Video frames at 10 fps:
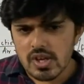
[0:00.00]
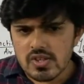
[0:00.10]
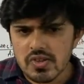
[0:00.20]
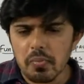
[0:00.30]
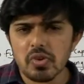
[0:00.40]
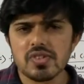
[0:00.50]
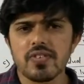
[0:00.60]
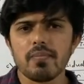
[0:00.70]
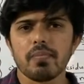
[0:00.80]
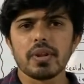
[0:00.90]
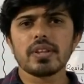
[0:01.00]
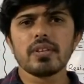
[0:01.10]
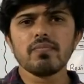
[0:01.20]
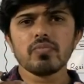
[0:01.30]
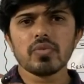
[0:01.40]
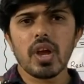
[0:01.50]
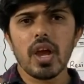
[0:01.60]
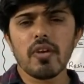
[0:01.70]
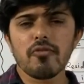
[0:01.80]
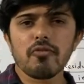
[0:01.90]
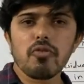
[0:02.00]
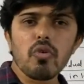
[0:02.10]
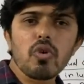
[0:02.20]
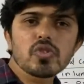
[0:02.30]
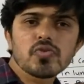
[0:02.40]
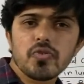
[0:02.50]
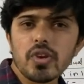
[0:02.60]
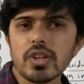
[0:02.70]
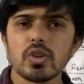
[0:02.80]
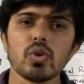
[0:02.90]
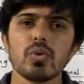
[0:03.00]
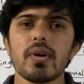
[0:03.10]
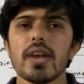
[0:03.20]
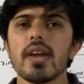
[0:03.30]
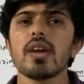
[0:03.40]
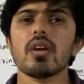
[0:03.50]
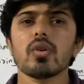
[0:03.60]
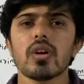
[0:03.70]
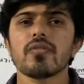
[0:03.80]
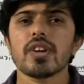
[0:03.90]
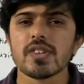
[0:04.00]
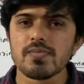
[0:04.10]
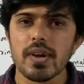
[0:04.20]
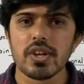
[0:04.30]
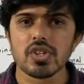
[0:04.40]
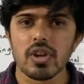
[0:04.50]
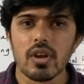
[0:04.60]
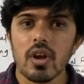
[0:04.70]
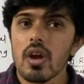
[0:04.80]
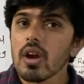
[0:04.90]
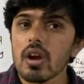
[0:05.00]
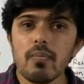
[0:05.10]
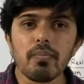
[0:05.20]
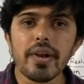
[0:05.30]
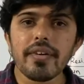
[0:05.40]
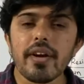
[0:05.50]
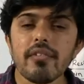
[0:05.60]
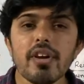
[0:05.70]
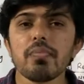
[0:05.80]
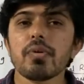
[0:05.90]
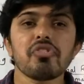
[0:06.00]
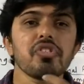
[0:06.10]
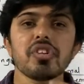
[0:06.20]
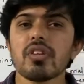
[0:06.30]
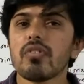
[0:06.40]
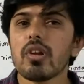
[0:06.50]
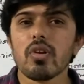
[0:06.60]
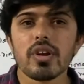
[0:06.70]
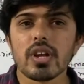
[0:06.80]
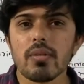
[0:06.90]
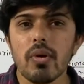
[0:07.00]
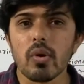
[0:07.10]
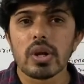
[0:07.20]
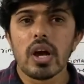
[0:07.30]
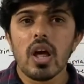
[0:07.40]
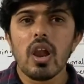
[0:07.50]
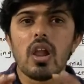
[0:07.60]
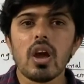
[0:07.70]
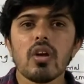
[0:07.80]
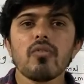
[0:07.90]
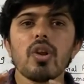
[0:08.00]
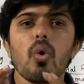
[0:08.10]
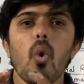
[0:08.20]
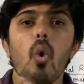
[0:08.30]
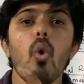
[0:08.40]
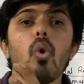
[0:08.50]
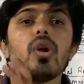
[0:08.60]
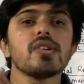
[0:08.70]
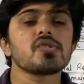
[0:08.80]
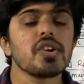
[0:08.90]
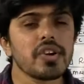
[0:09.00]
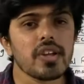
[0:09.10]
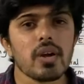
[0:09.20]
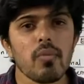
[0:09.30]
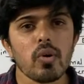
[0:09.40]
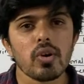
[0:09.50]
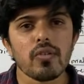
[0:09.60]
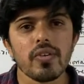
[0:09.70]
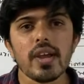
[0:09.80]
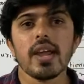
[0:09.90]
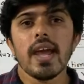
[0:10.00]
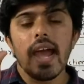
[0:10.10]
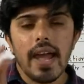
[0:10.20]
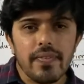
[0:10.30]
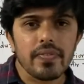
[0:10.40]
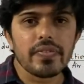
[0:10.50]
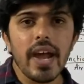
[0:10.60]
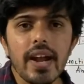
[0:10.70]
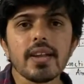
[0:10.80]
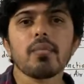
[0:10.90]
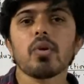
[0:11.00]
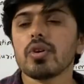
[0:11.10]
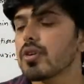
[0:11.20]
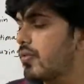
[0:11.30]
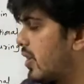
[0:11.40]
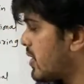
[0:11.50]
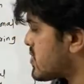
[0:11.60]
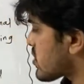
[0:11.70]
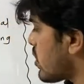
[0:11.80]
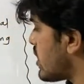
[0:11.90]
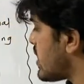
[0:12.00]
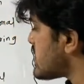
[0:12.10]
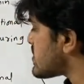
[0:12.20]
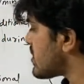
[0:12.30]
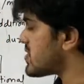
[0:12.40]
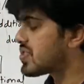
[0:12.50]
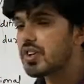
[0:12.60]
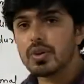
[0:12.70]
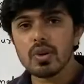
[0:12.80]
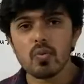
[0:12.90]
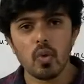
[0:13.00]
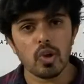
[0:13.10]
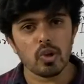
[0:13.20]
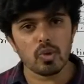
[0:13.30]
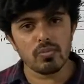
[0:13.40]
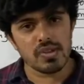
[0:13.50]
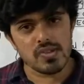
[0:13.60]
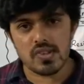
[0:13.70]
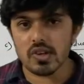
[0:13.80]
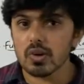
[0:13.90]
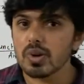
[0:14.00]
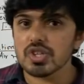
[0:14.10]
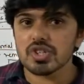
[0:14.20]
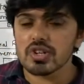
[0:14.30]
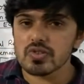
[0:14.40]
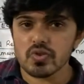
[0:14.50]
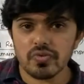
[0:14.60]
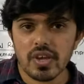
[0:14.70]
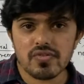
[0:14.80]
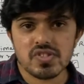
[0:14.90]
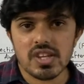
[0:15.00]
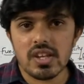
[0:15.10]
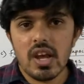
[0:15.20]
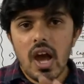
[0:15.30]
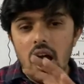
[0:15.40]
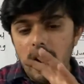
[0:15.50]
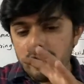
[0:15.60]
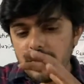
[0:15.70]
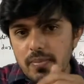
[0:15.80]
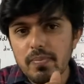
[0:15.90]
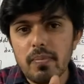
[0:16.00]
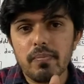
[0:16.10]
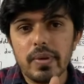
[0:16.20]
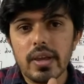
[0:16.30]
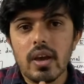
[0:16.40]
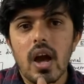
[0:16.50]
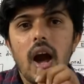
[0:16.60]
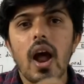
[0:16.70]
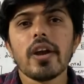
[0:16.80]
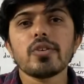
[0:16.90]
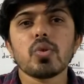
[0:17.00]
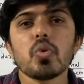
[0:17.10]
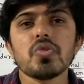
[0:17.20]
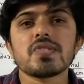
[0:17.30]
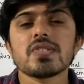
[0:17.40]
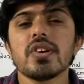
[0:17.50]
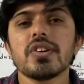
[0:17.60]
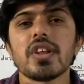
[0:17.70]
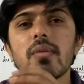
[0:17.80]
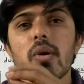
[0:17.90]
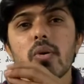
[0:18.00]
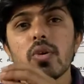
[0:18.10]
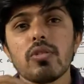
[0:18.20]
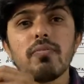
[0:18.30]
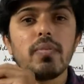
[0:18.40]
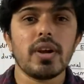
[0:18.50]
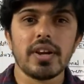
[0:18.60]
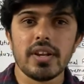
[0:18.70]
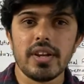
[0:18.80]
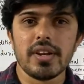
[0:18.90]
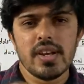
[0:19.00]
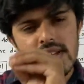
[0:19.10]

Suppose if I breathe in and I forcefully throw my air out after expiration, complete 100% air will not come out. Lung will hold a certain amount of air, and that amount of air is called as residual volume. In circulation also we have seen, after pumping, heart holds certain amount of blood in it.